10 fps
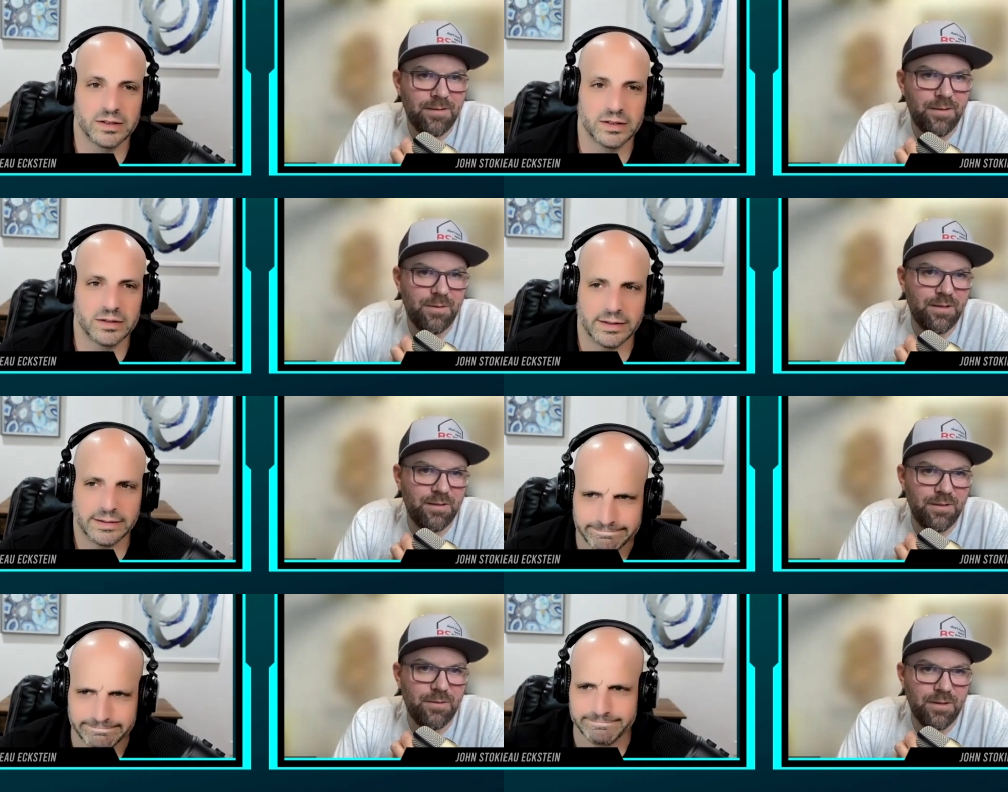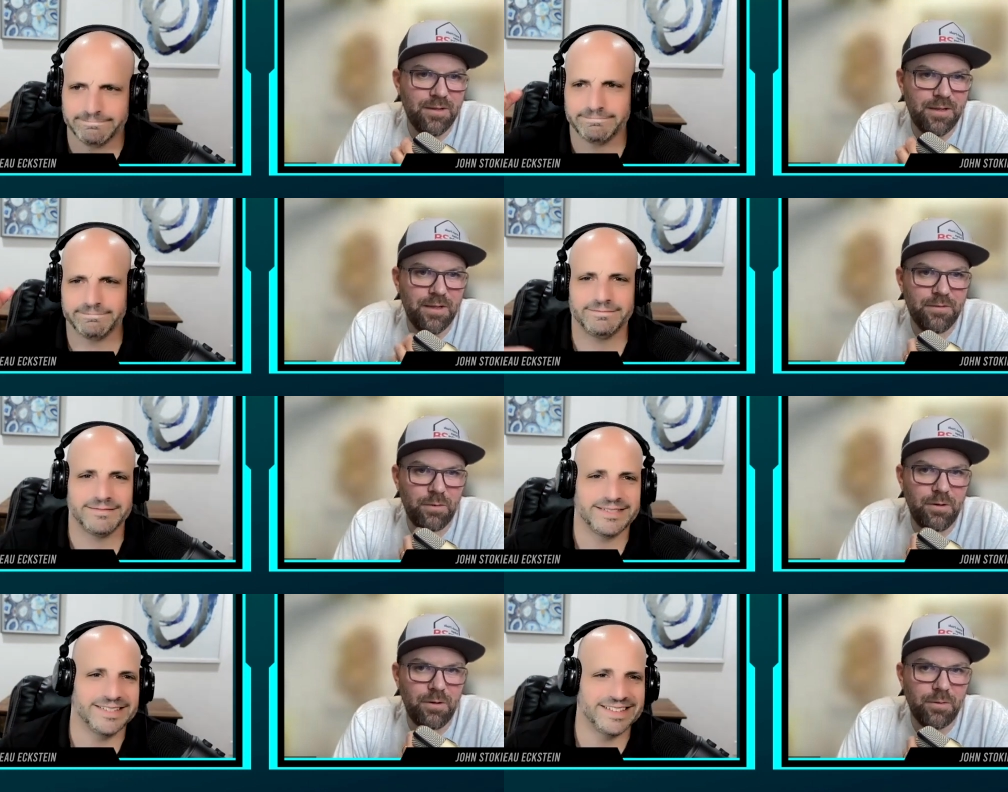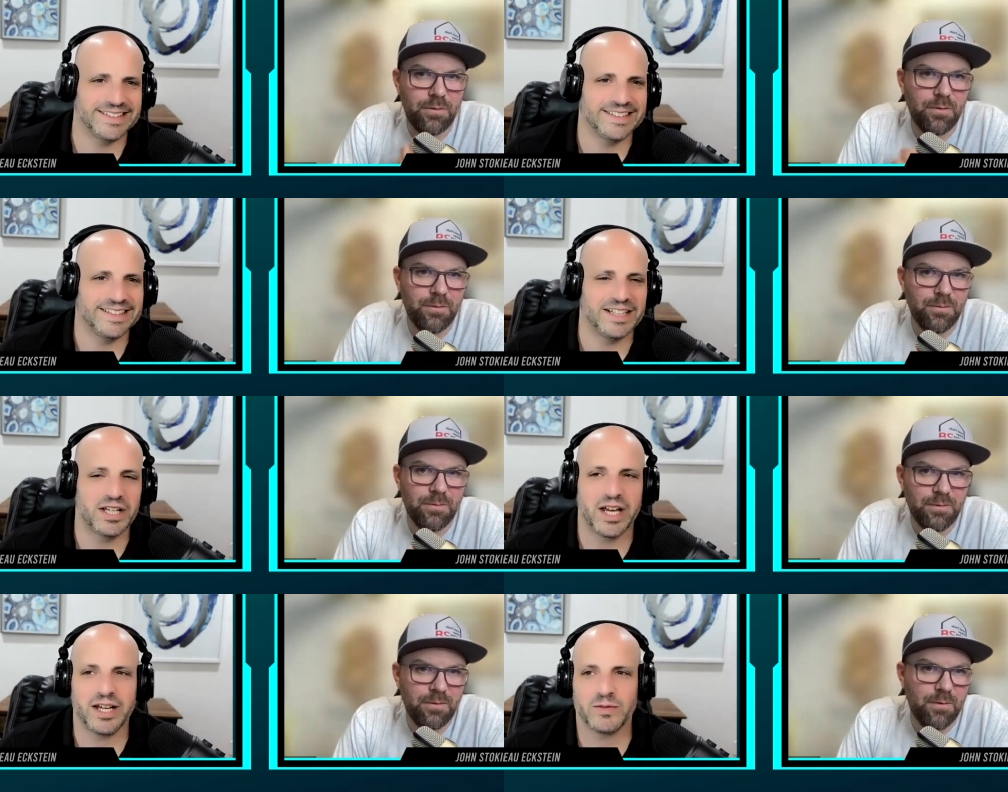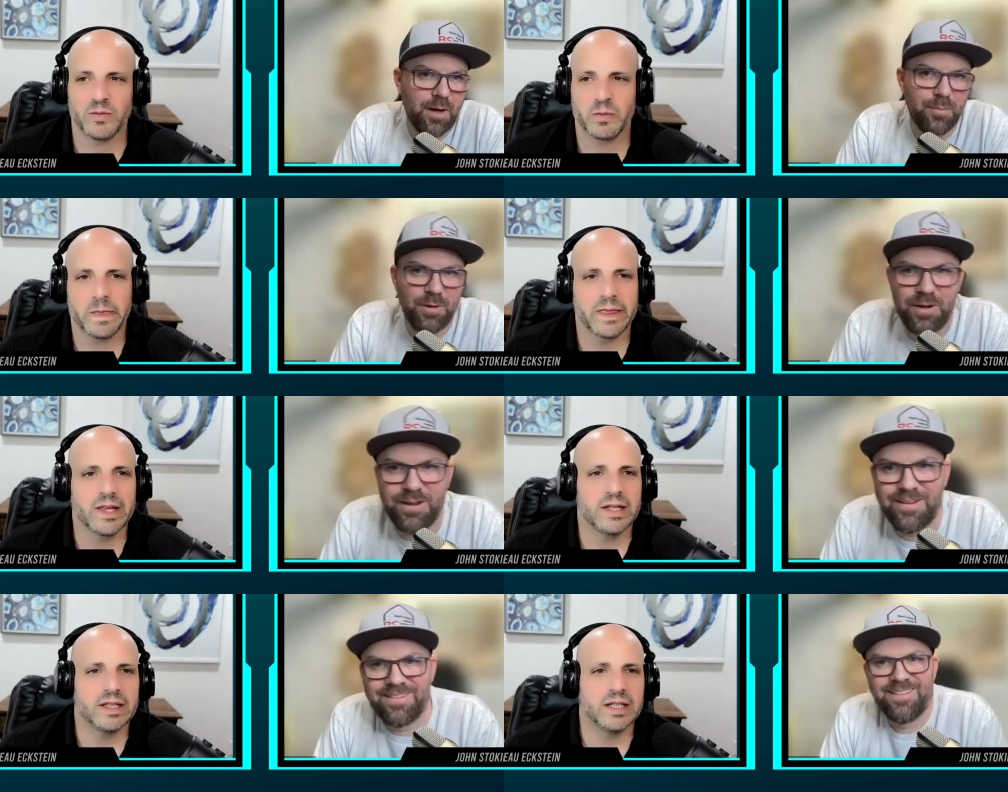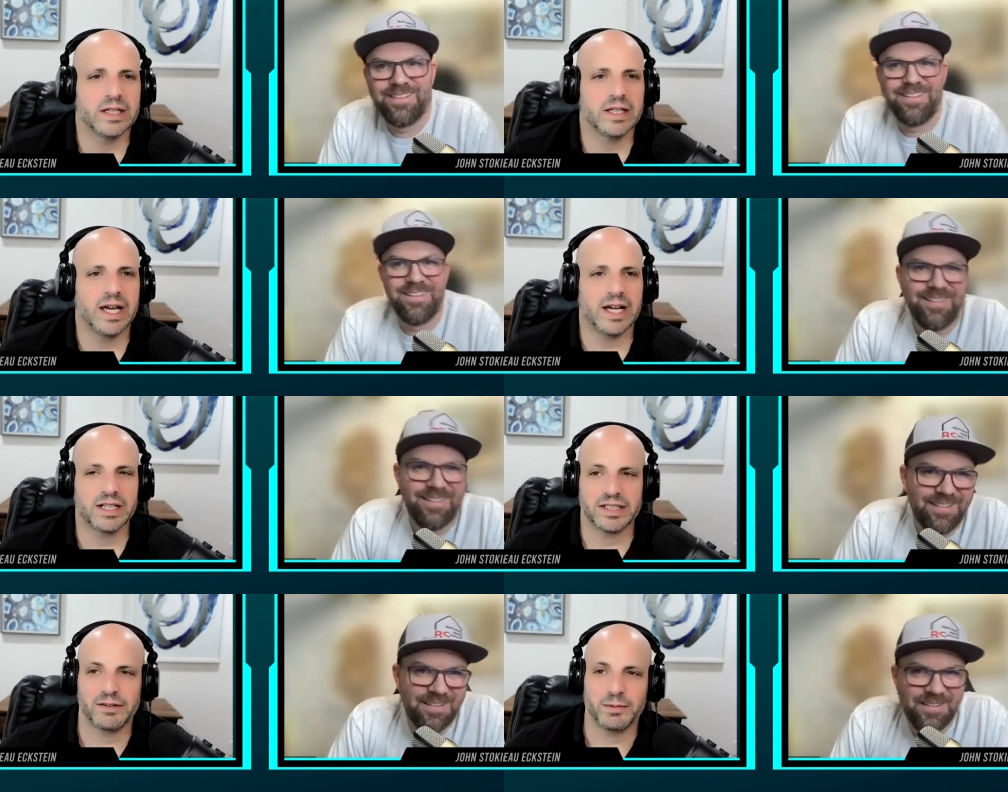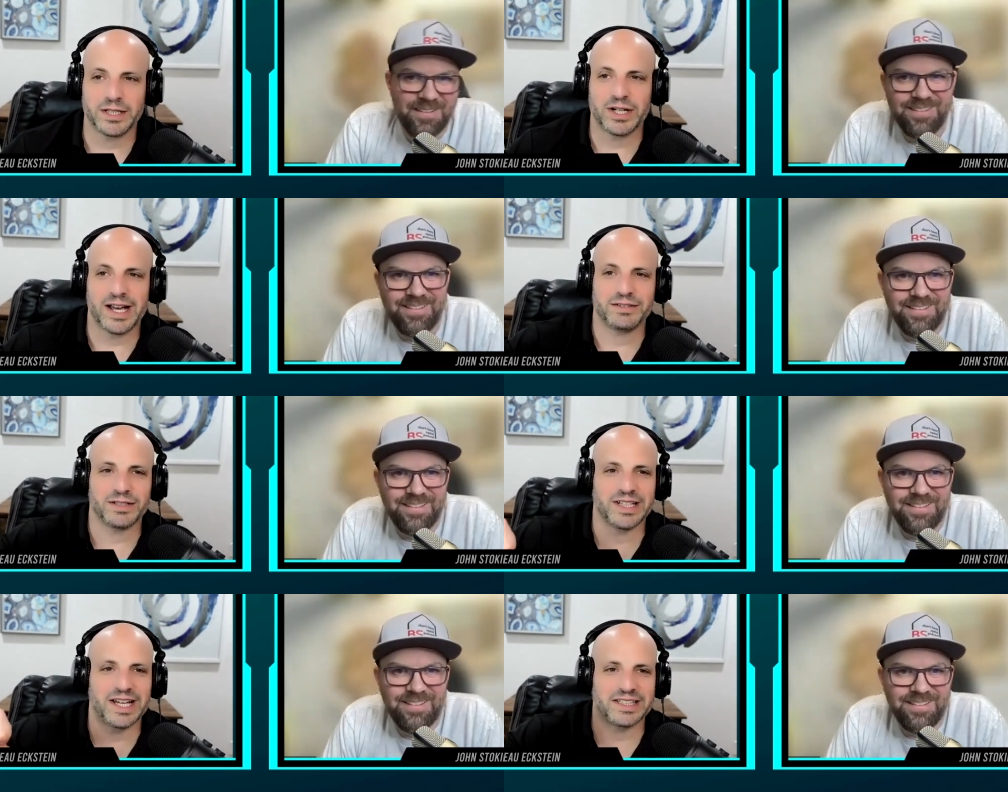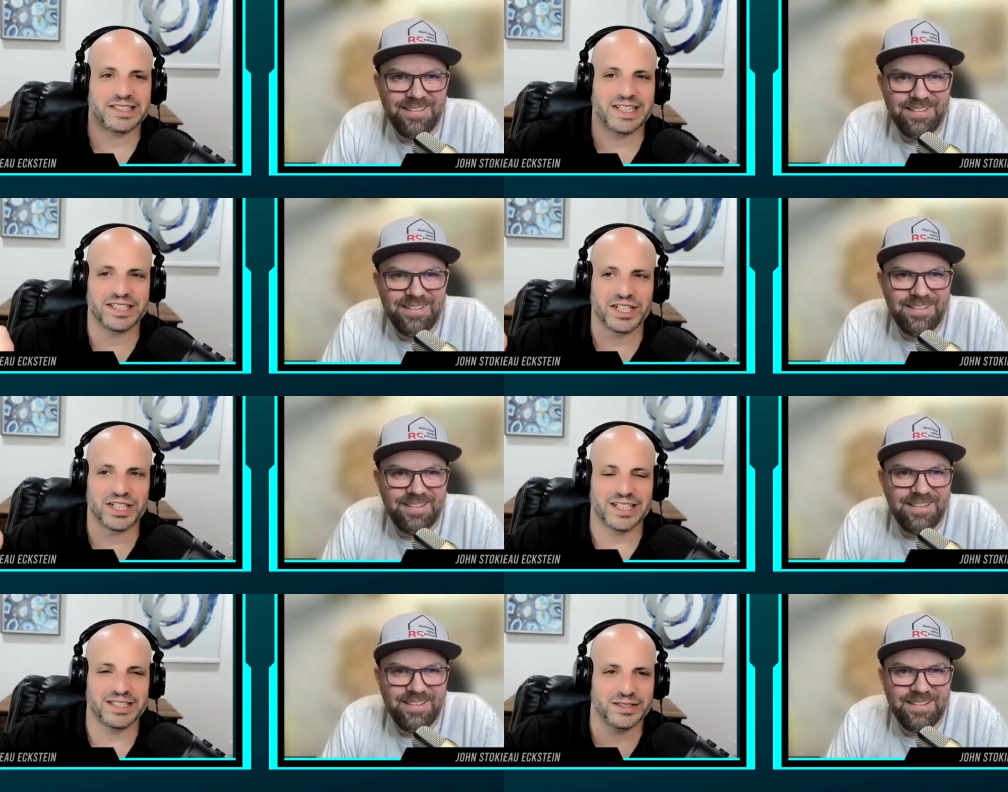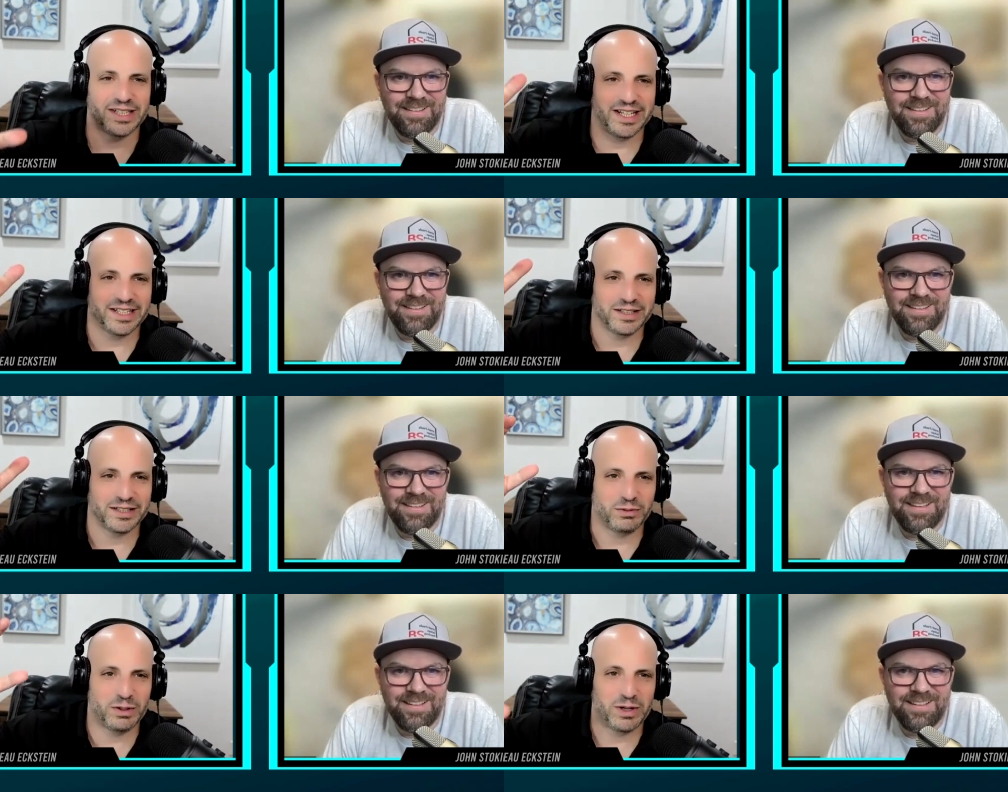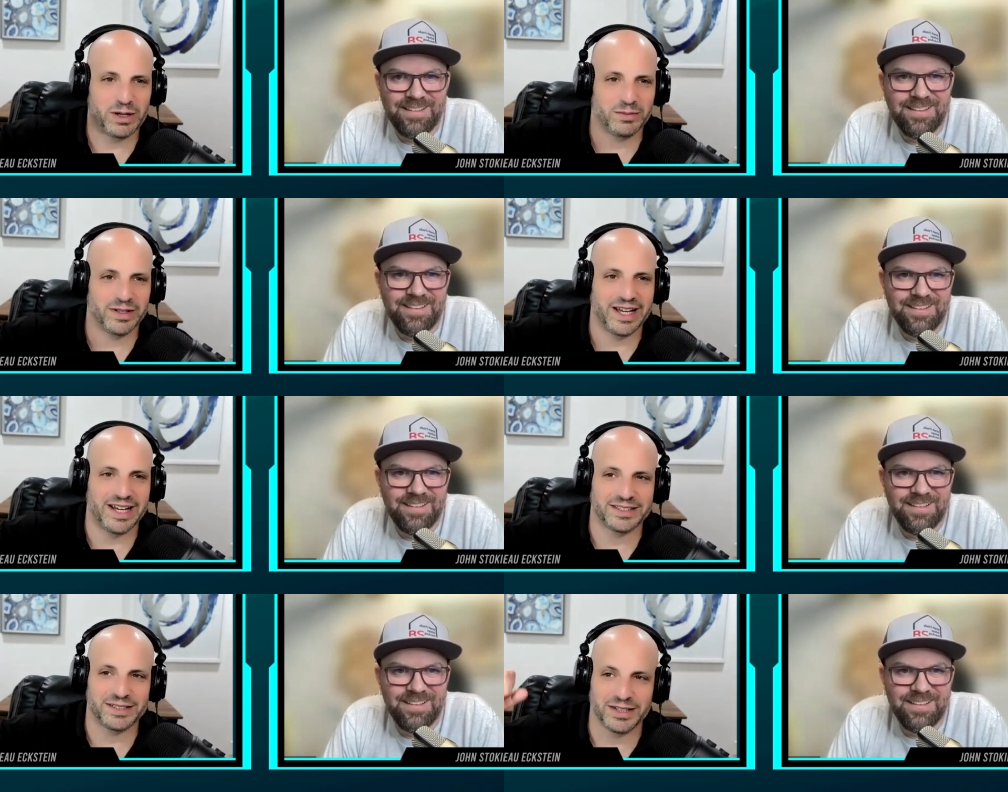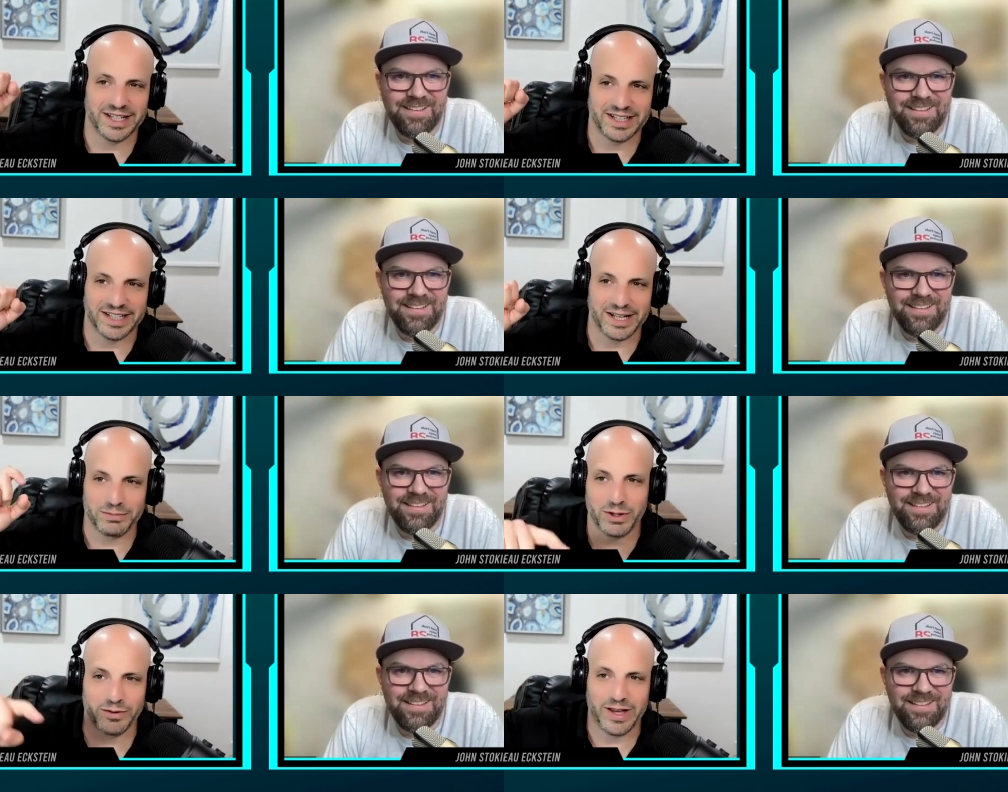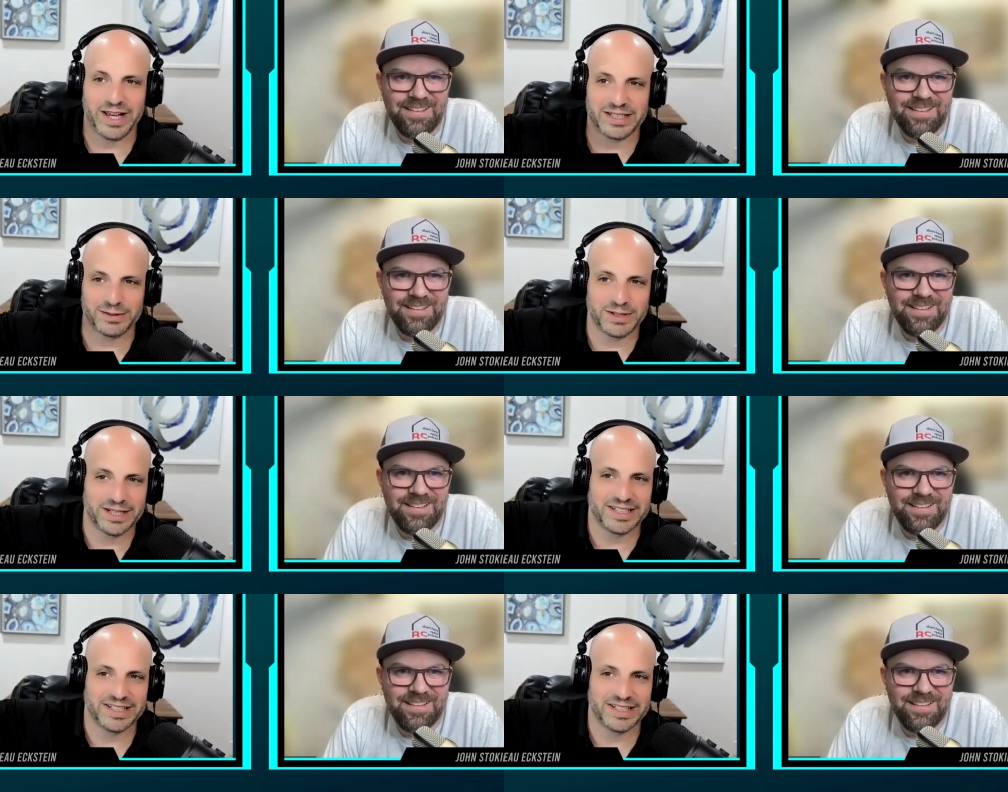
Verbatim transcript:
Speaker 1: you can you can get Turo through yeah. through Hopper right now.
Speaker 2: Yeah, because everybody drives those like slingshots, those like three yeah. wheel. Yeah, so like I'm going to Vegas, I want to get a